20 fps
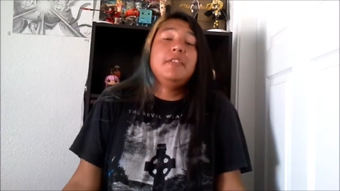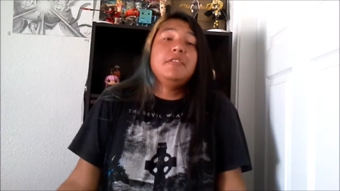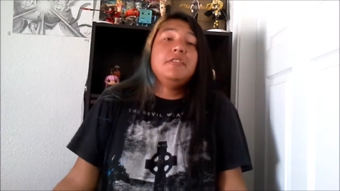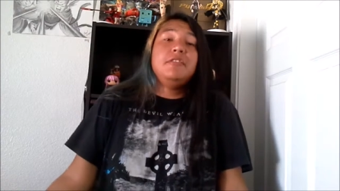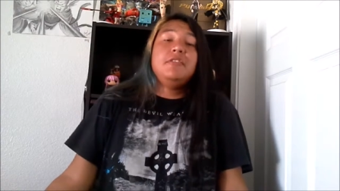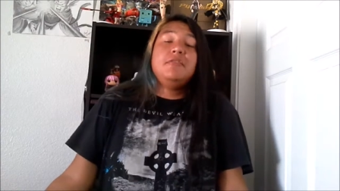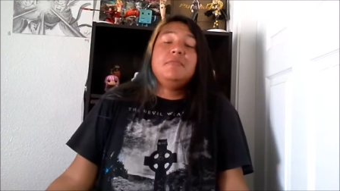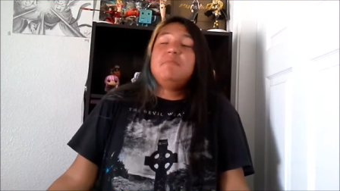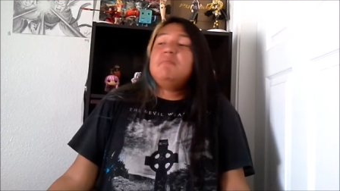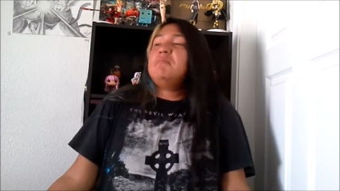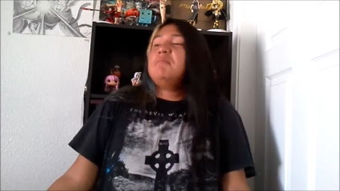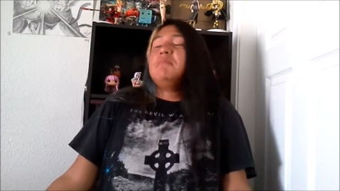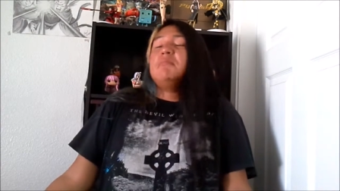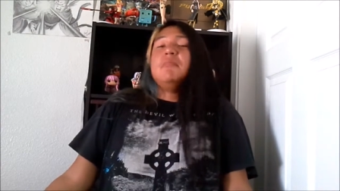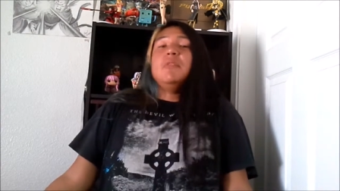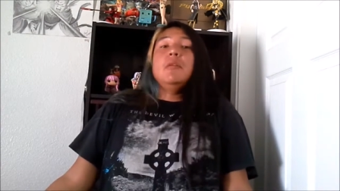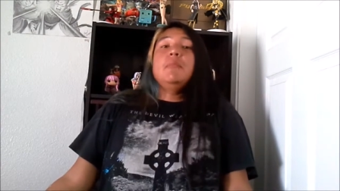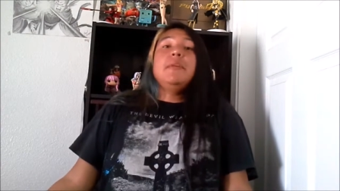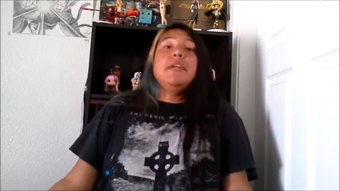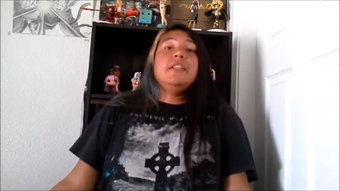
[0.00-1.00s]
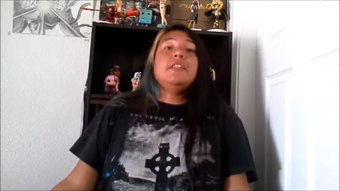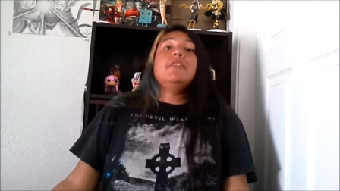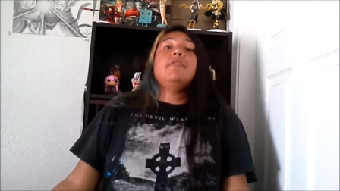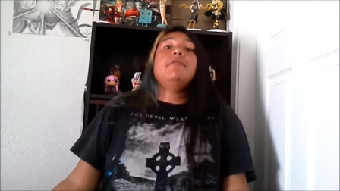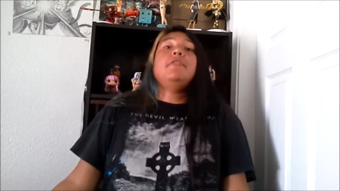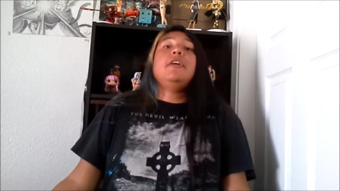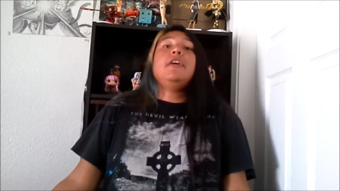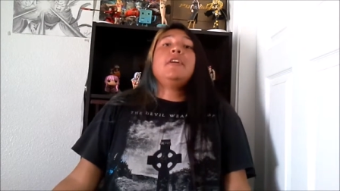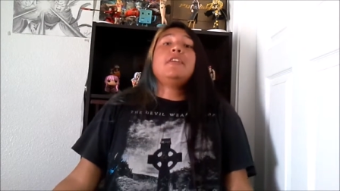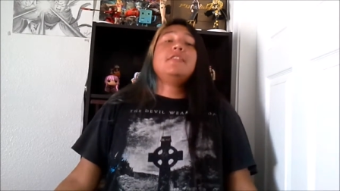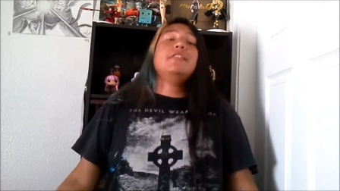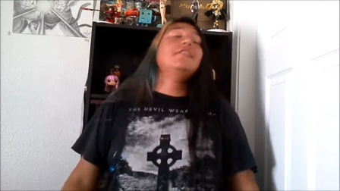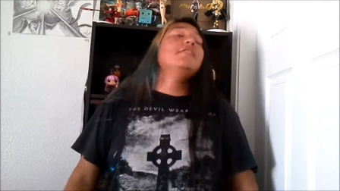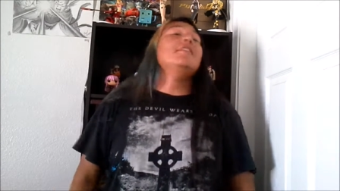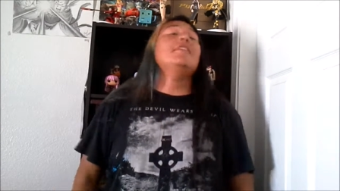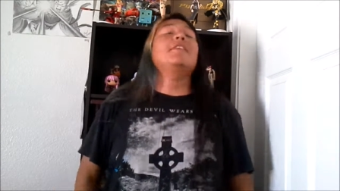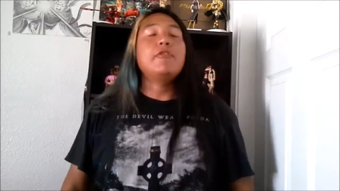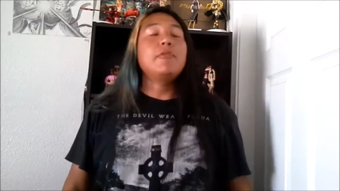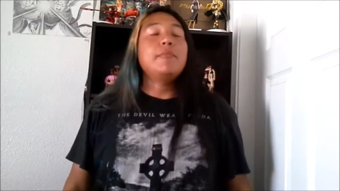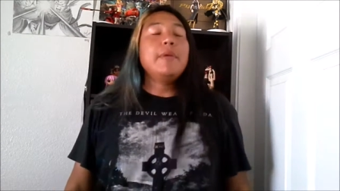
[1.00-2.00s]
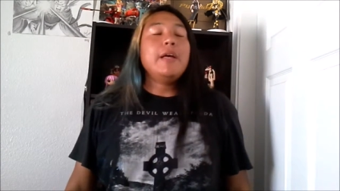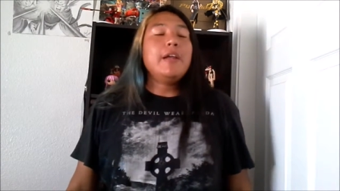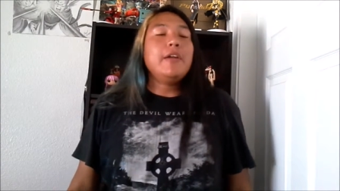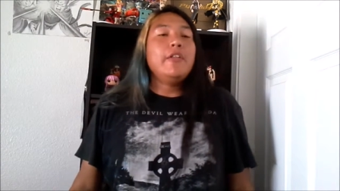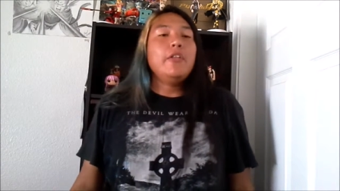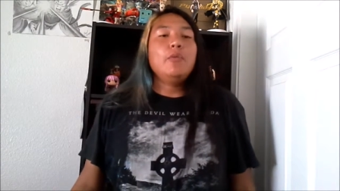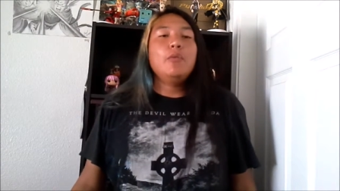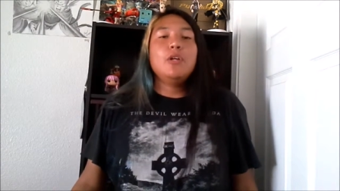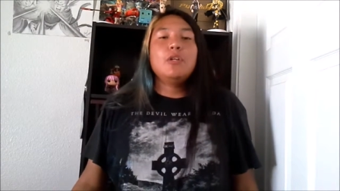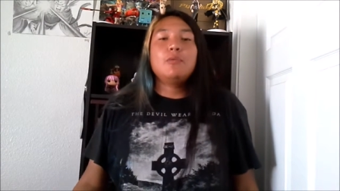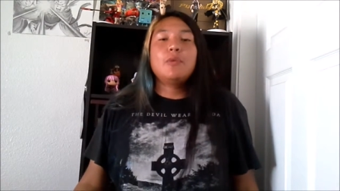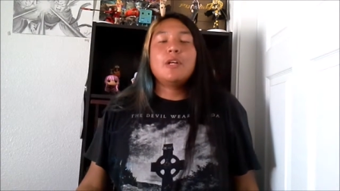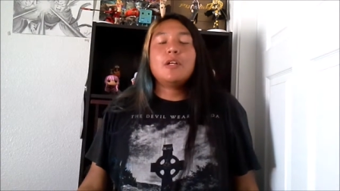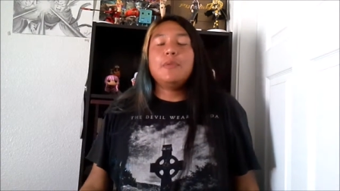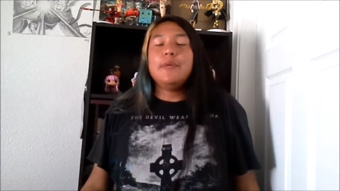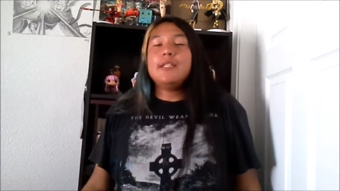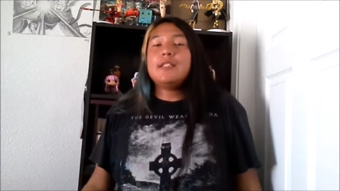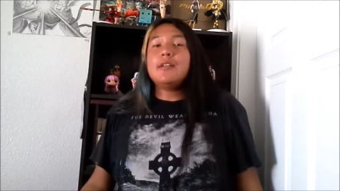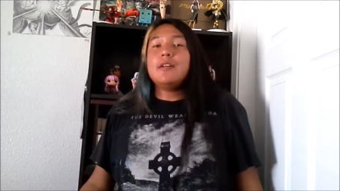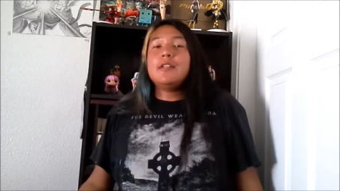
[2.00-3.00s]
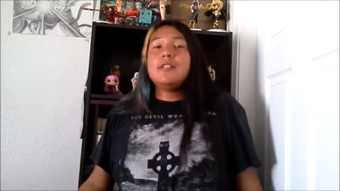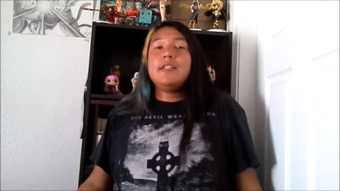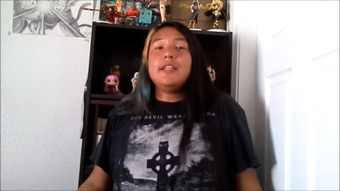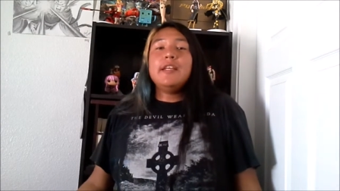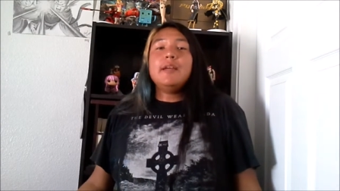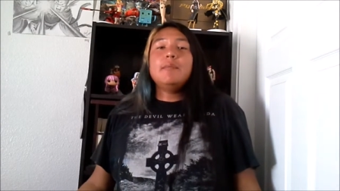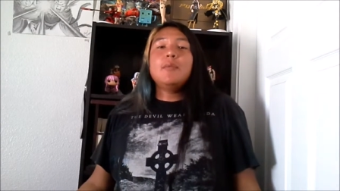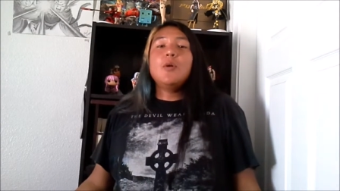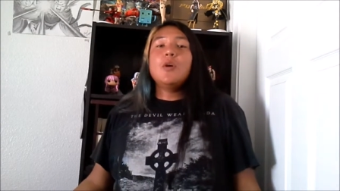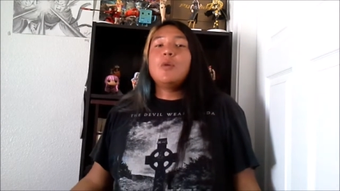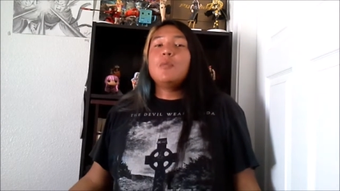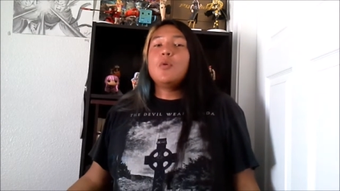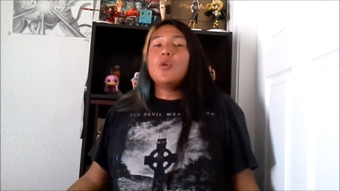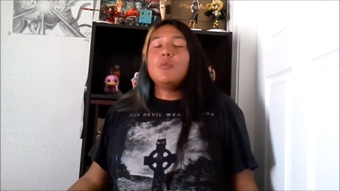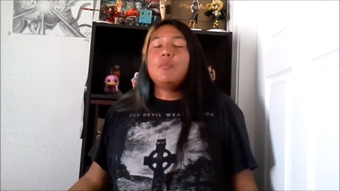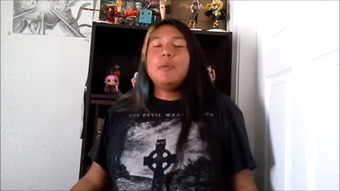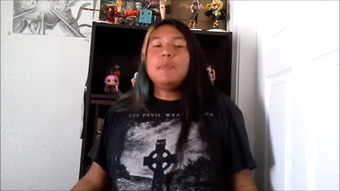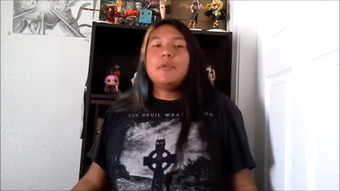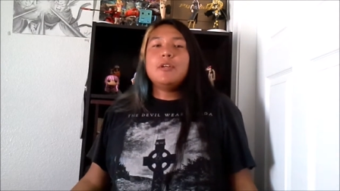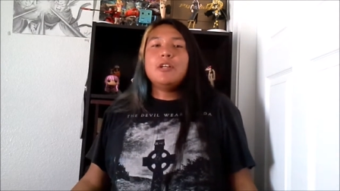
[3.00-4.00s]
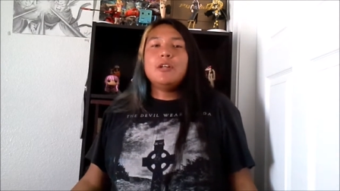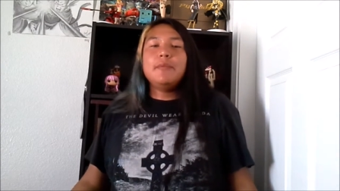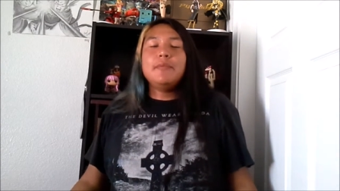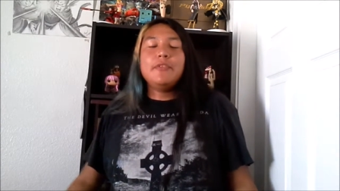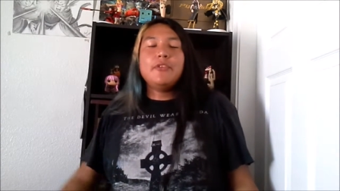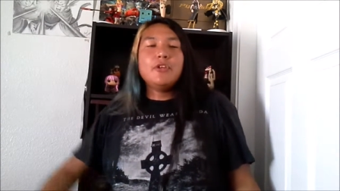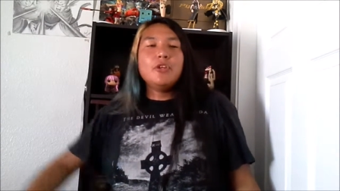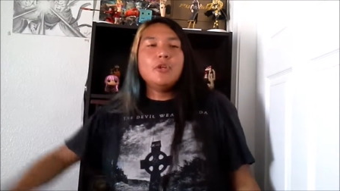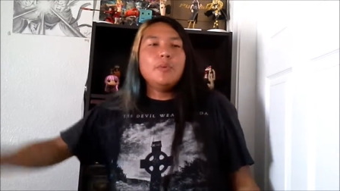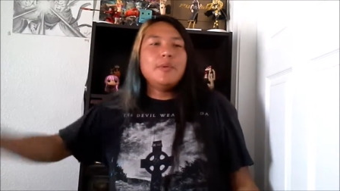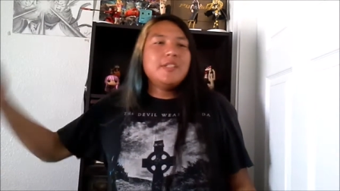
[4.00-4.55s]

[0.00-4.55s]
It's a basic fact. And from out of the woodwork, we start seeing more and more people coming through.